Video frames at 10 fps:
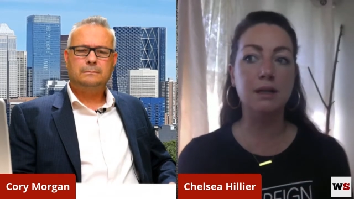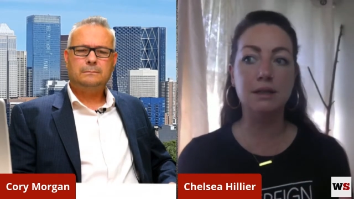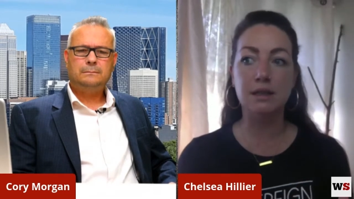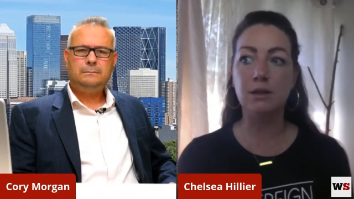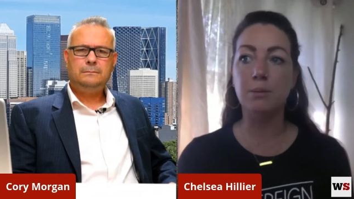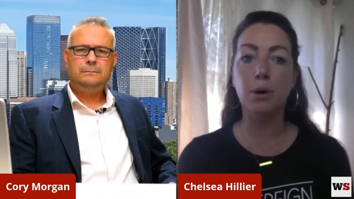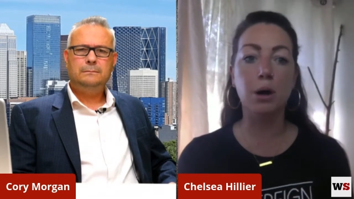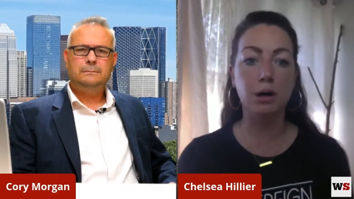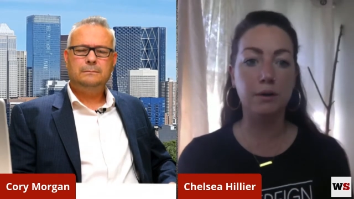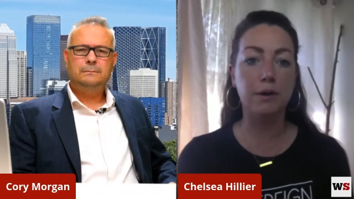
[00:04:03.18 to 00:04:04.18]
Speaker 1: single
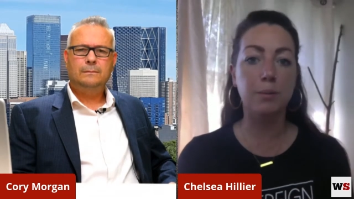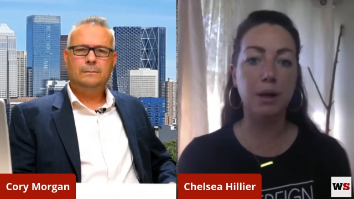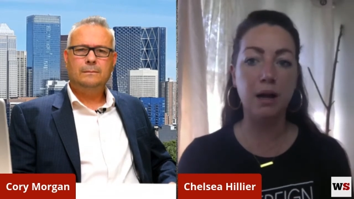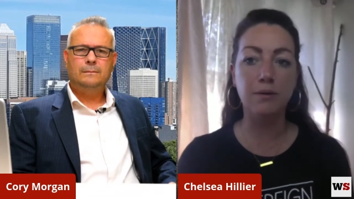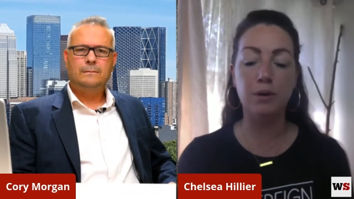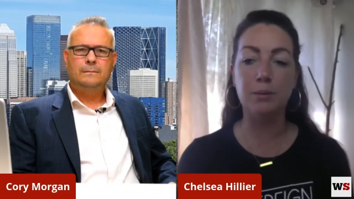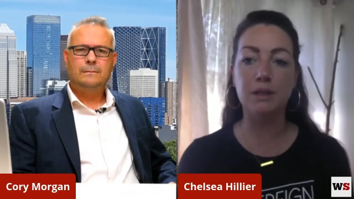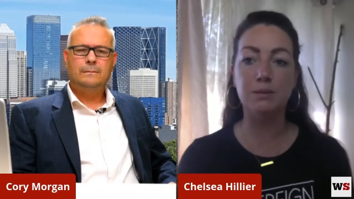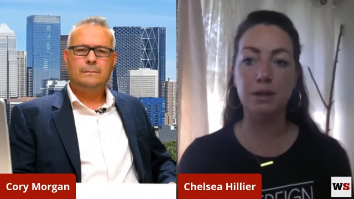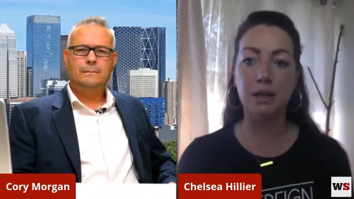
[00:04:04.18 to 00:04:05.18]
part of our platform.
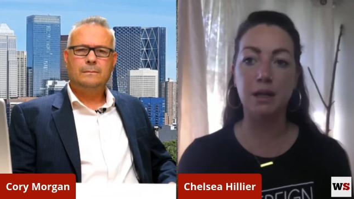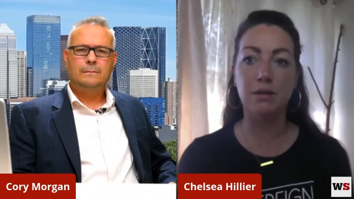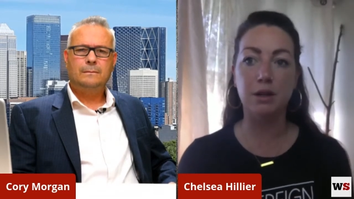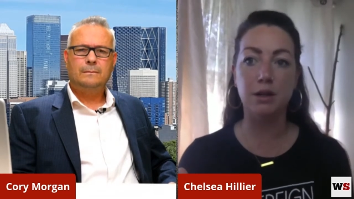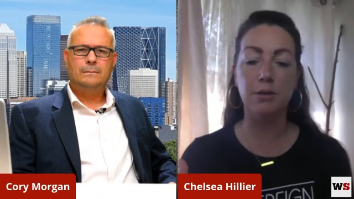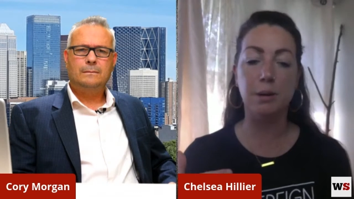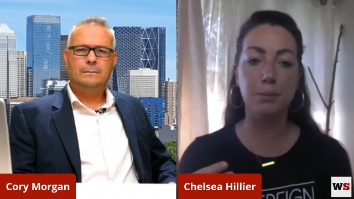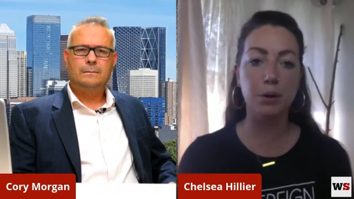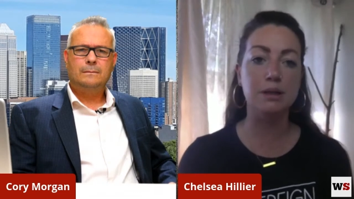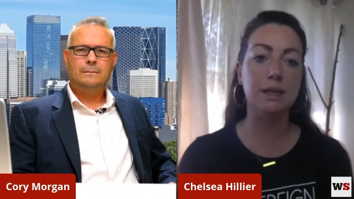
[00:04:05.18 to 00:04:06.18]
It's really, you know, it
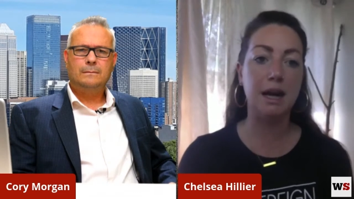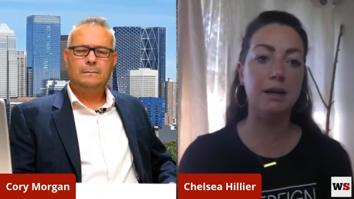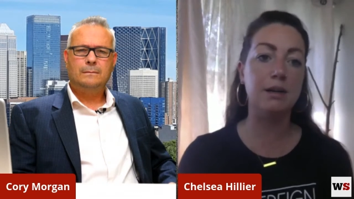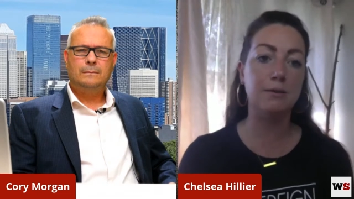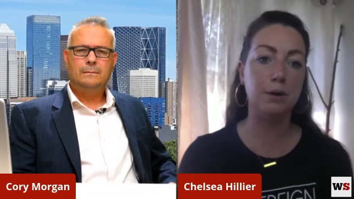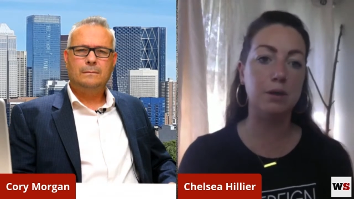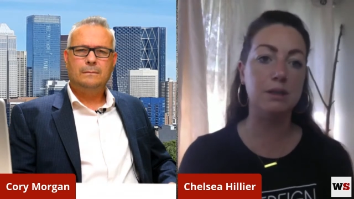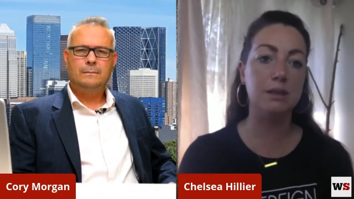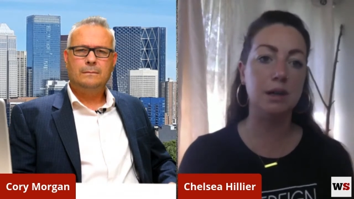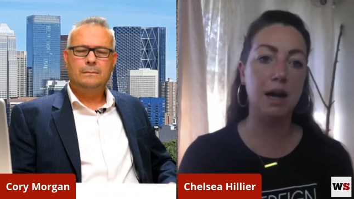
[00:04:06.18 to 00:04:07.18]
puts Canada
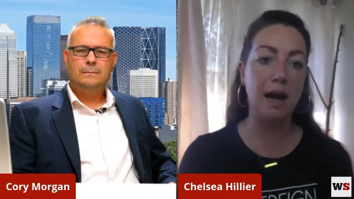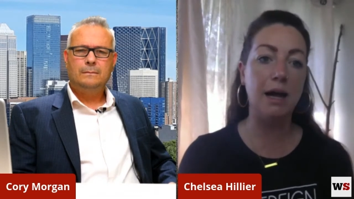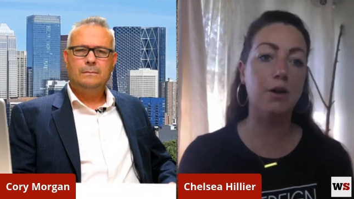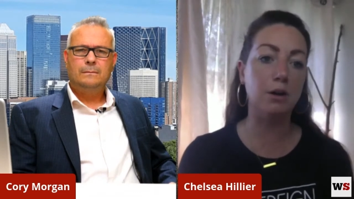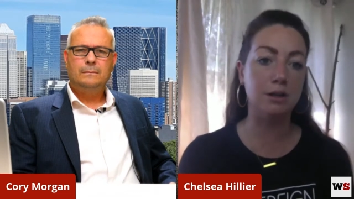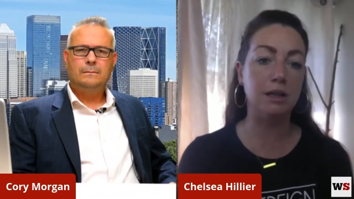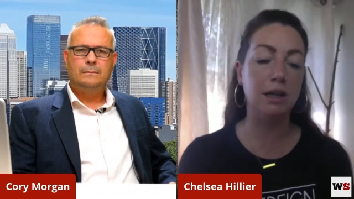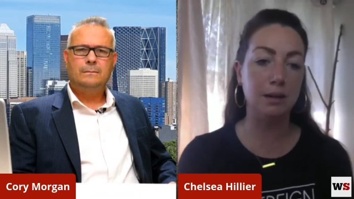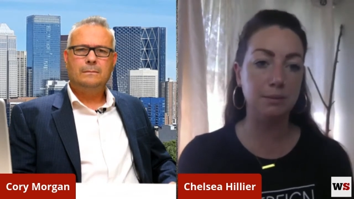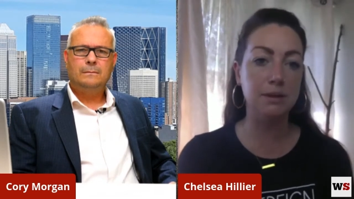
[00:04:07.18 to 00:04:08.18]
first at all
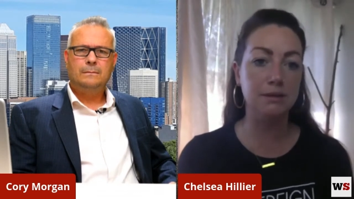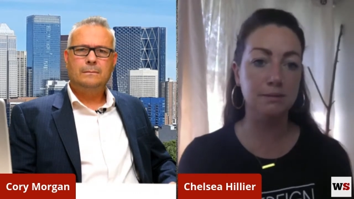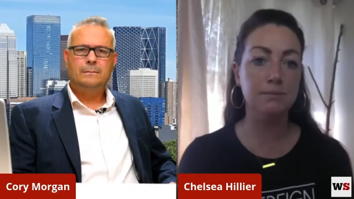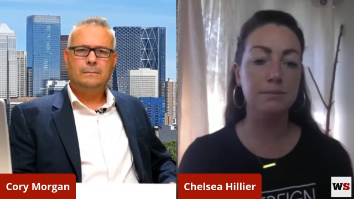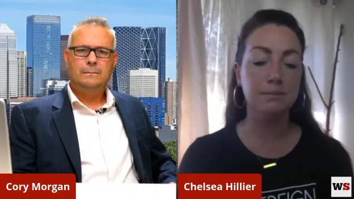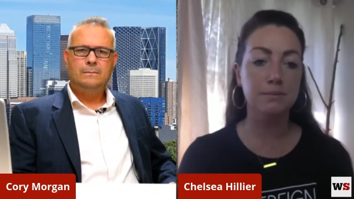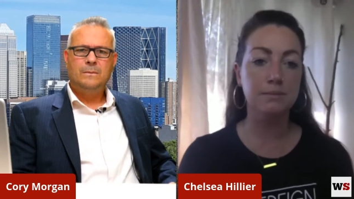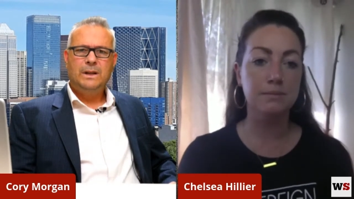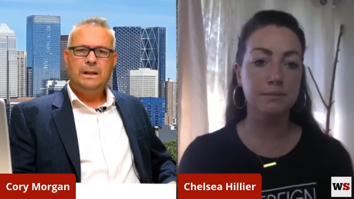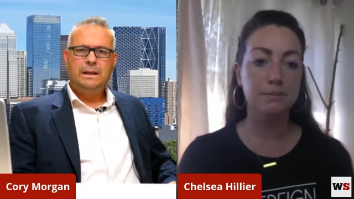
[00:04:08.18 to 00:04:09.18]
times.
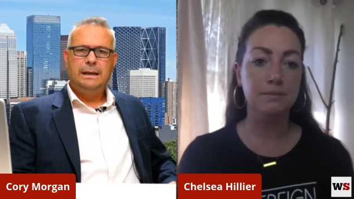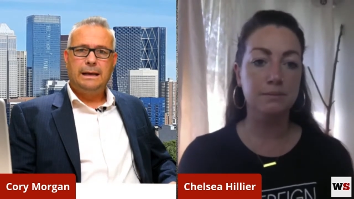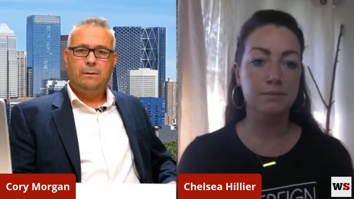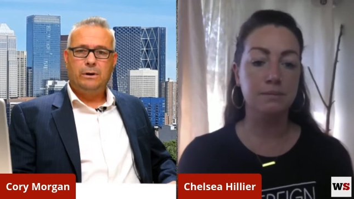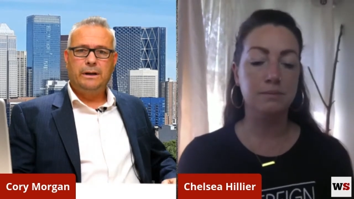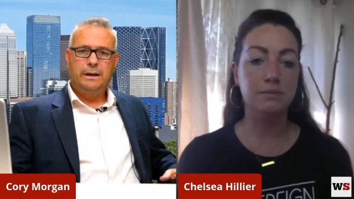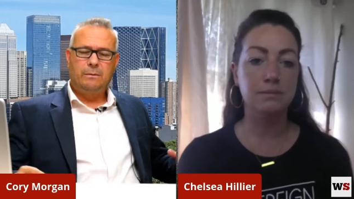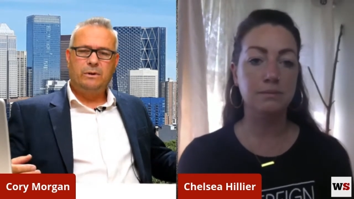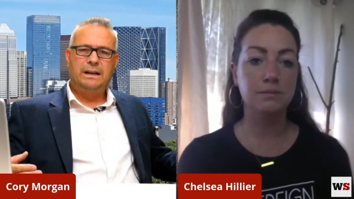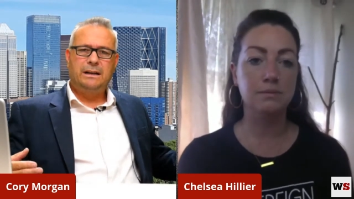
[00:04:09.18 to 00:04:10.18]
Speaker 2: Yeah, well, and we're
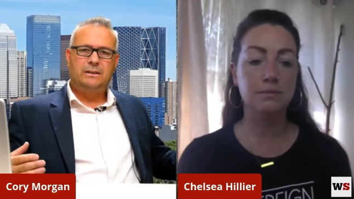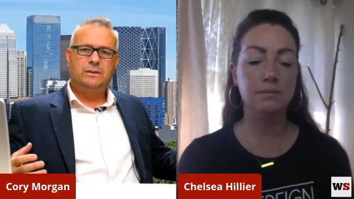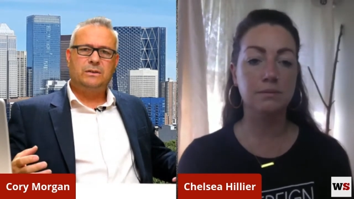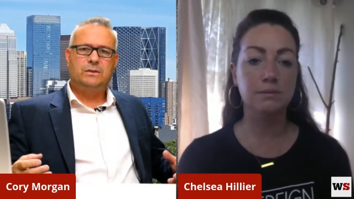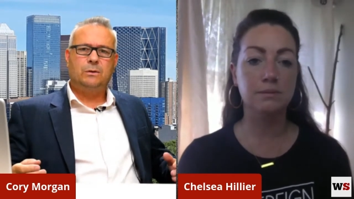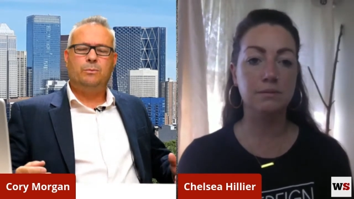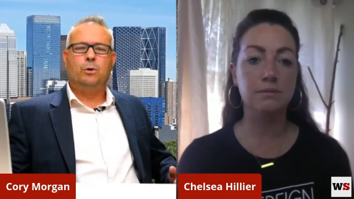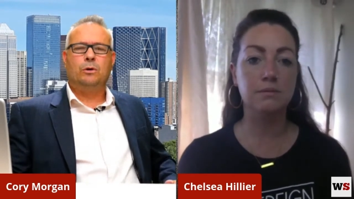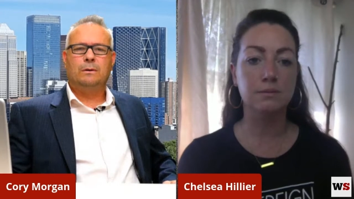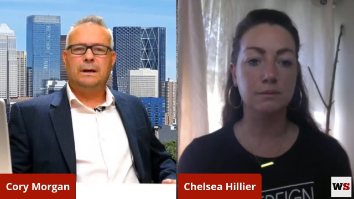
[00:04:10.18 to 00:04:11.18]
getting so
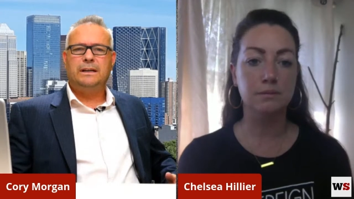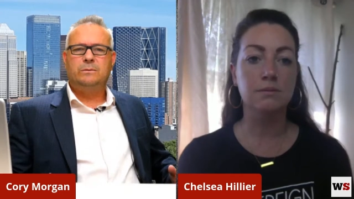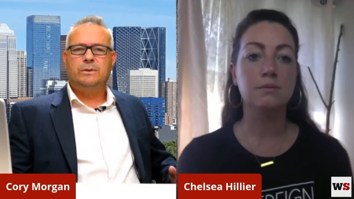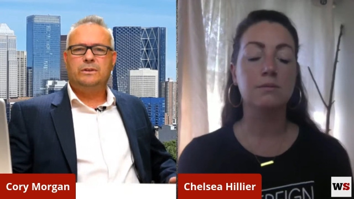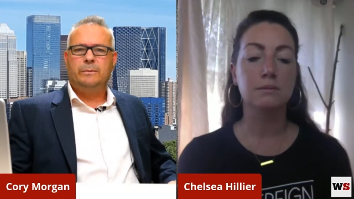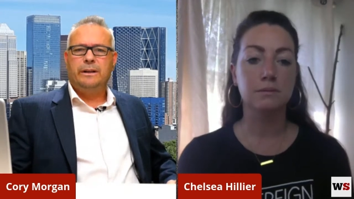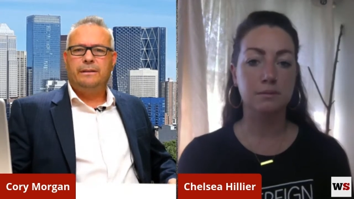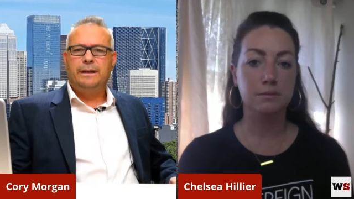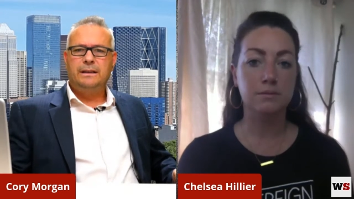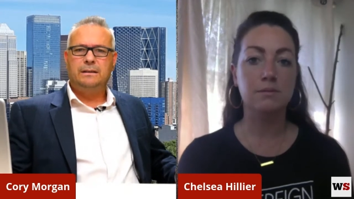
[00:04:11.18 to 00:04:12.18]
polarized with so many
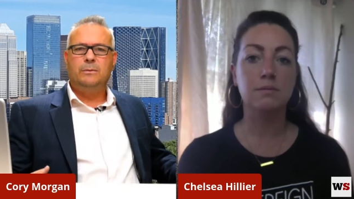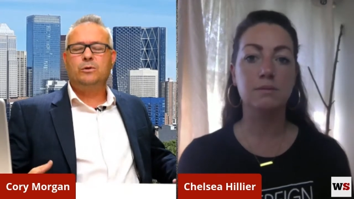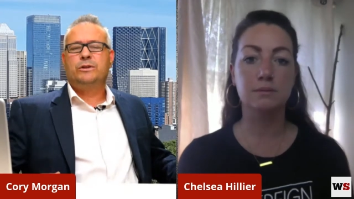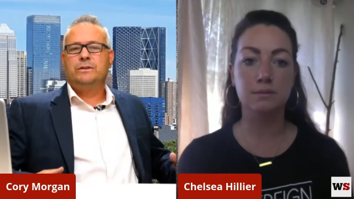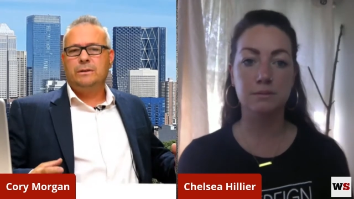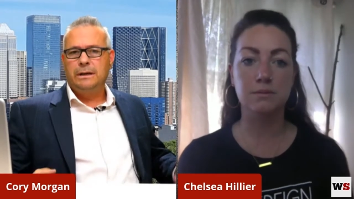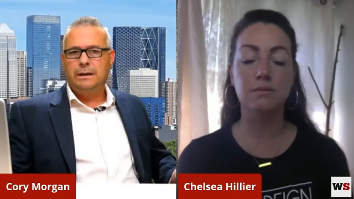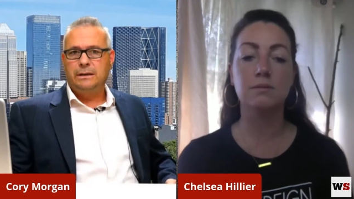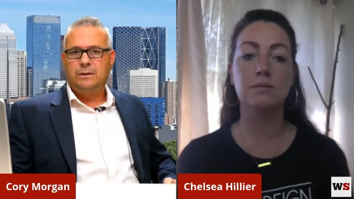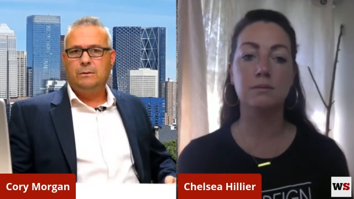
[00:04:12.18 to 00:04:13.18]
things. Emotions are getting
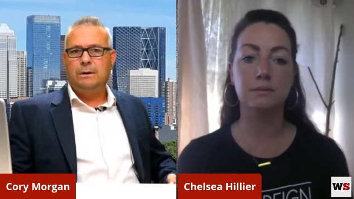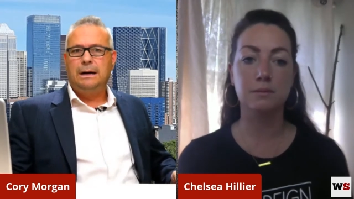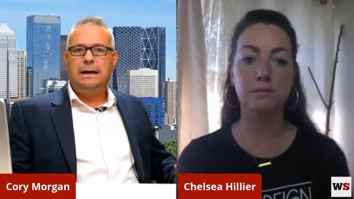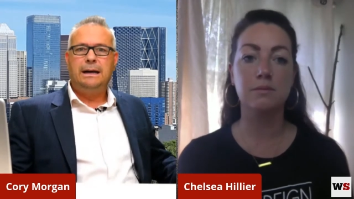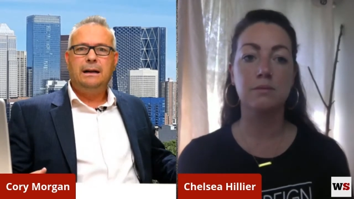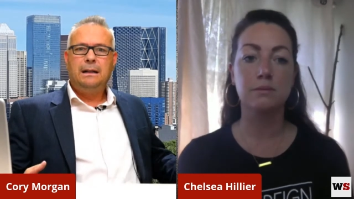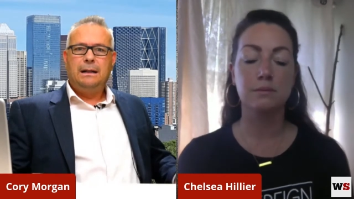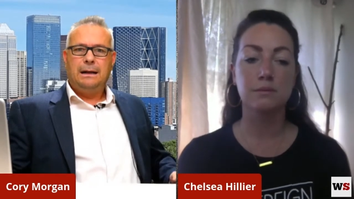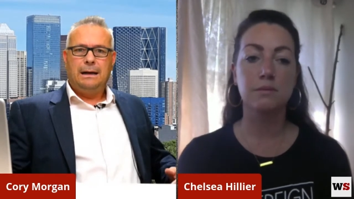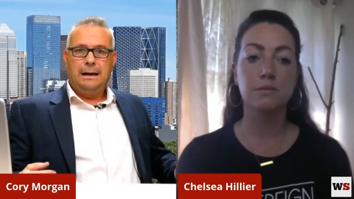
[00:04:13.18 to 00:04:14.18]
so high.
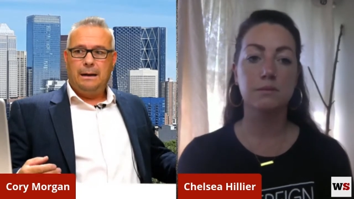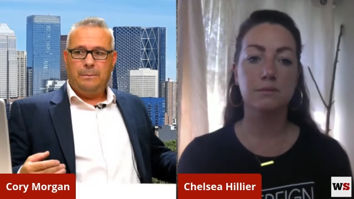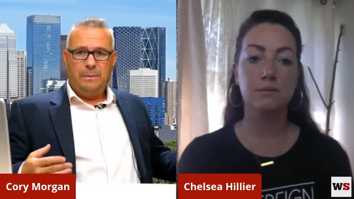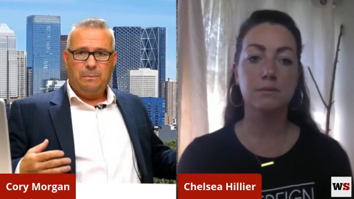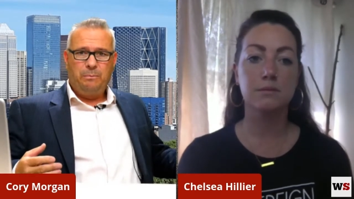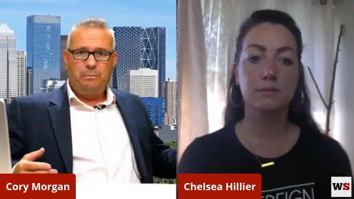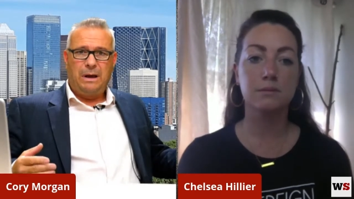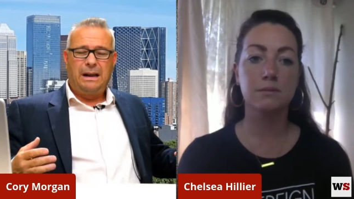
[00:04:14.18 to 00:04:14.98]
Uh, I,